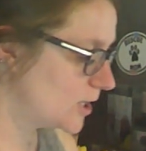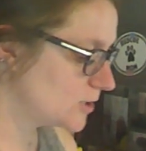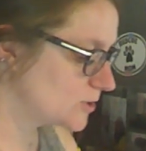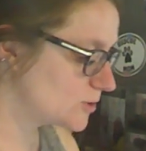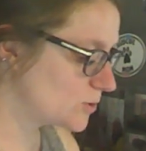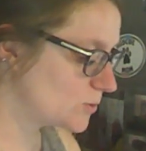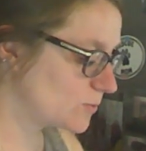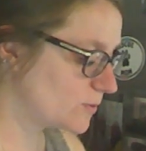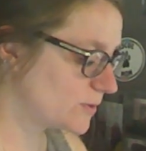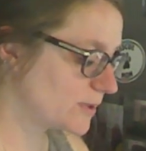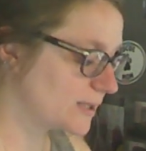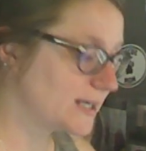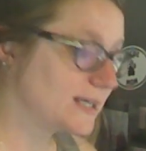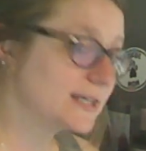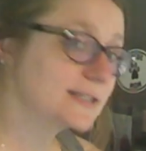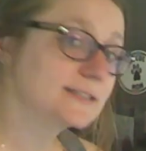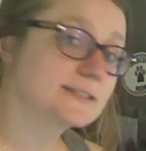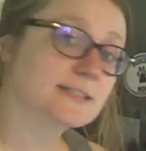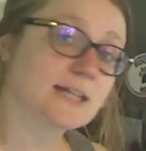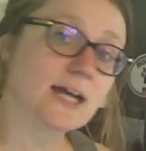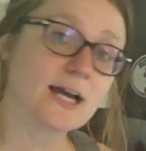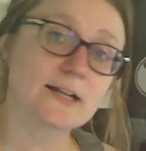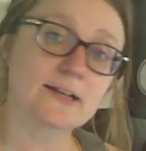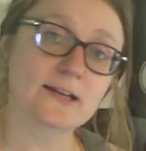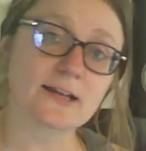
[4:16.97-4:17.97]
So these
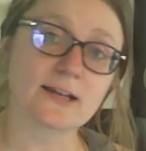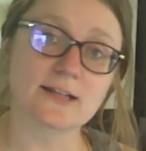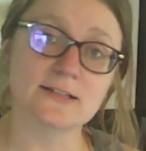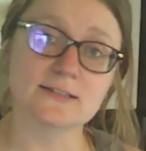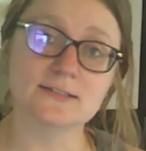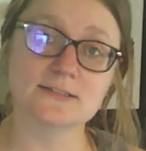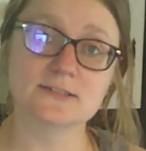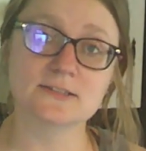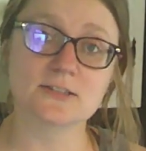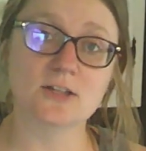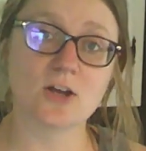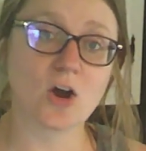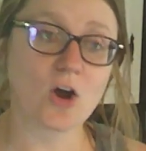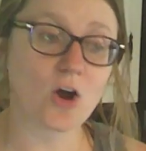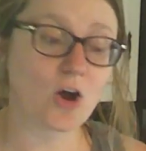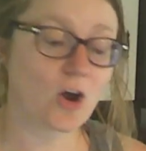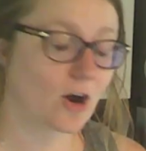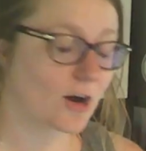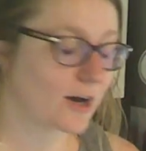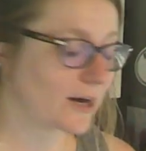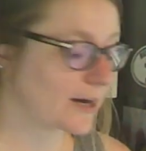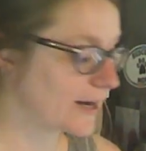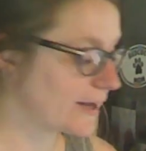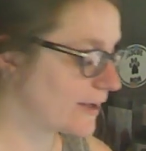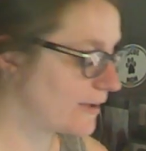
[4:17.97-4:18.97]
onions
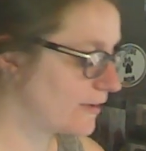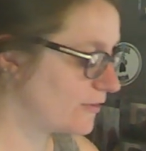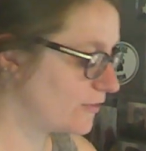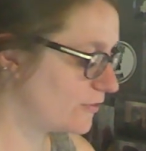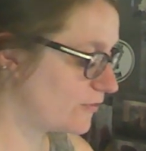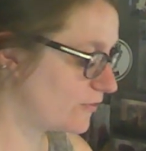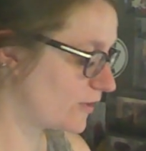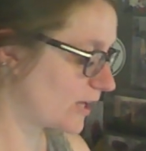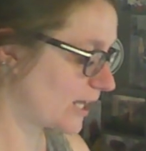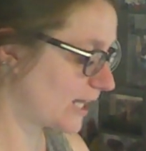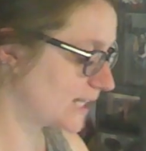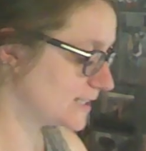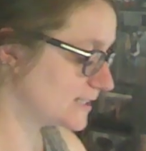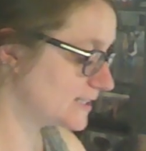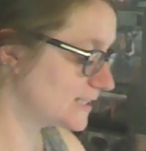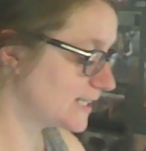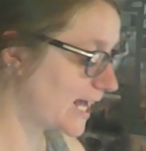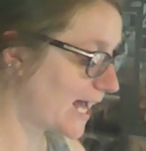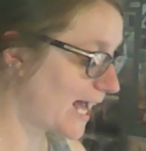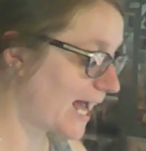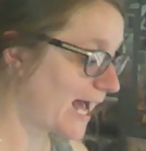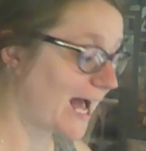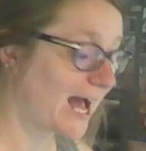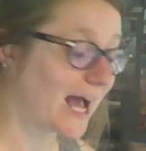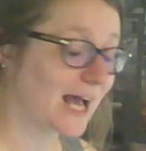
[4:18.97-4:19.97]
are
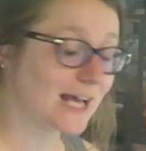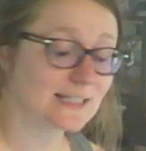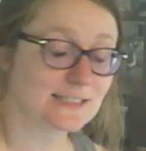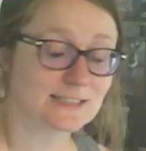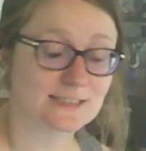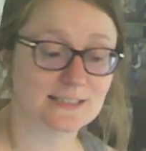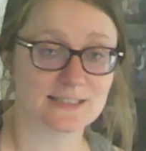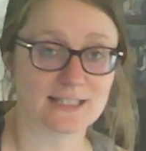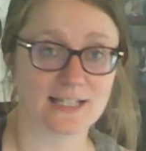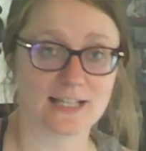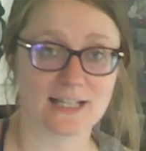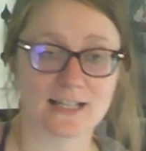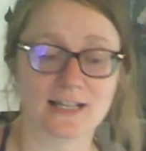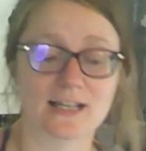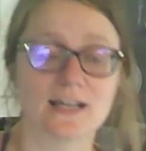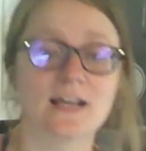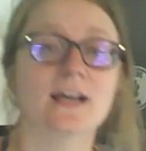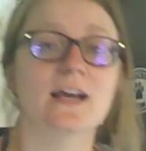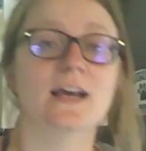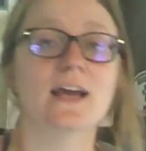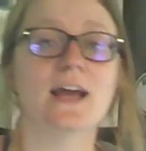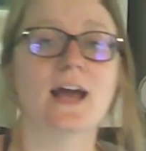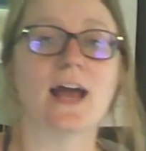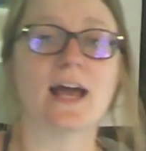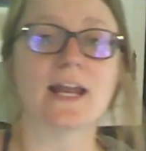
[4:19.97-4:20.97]
fantastic.
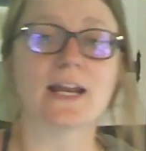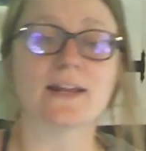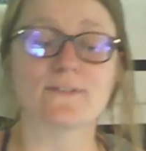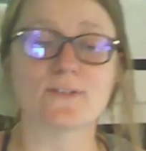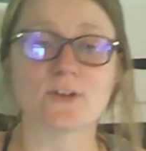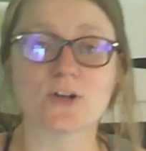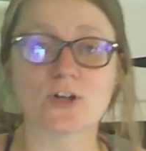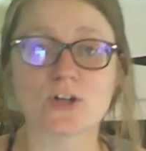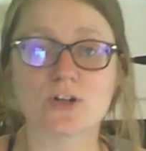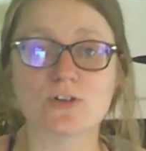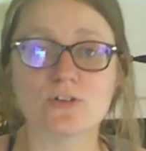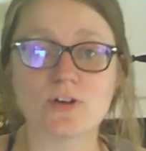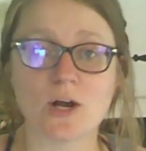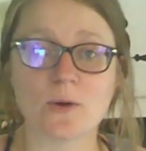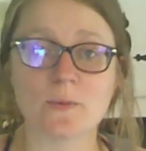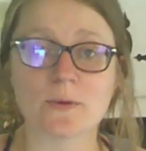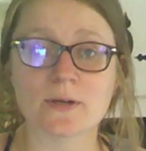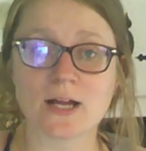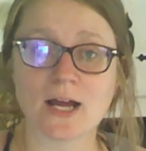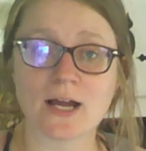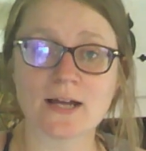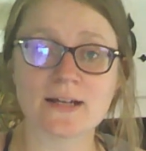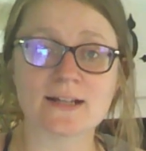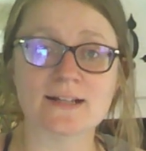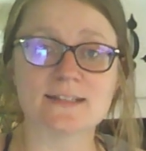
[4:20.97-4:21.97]
And if you're
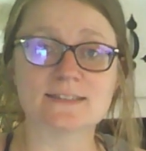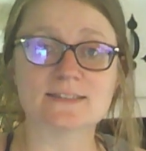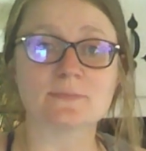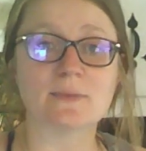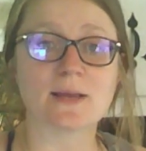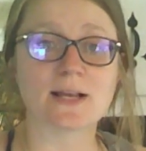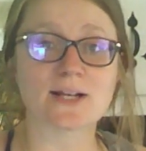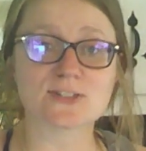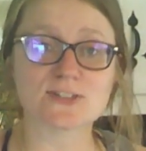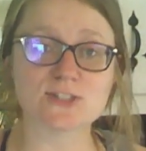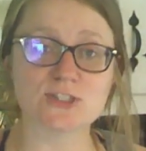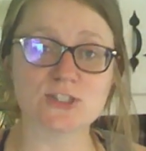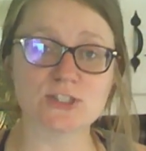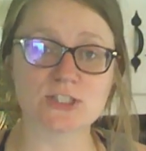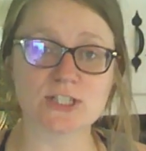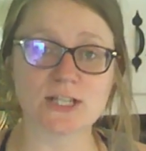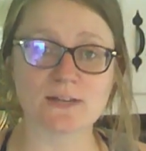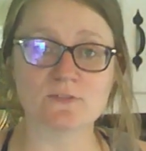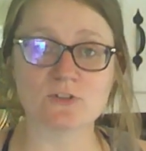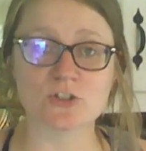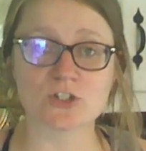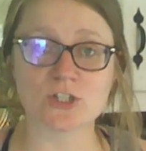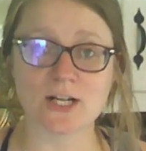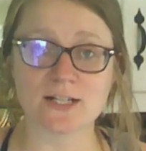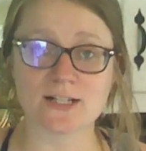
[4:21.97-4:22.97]
growing onions, make sure you're
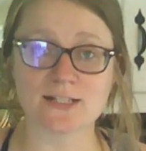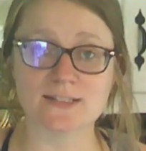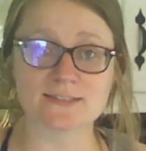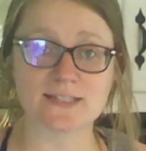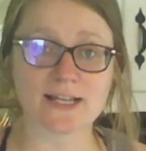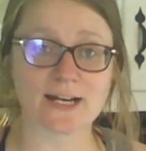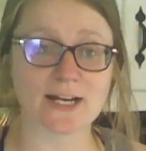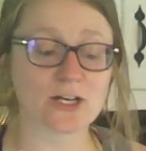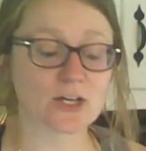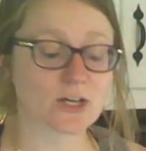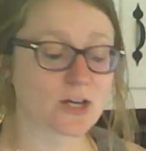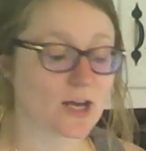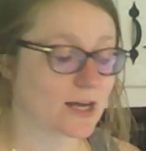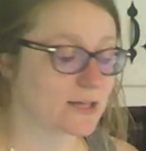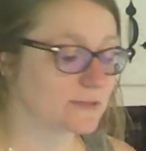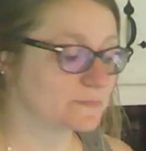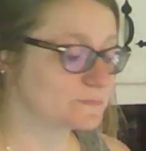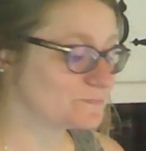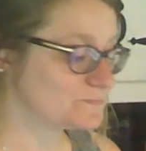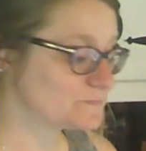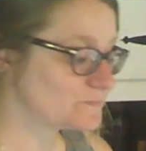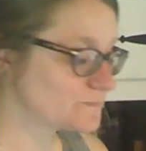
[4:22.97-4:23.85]
giving your onions a haircut.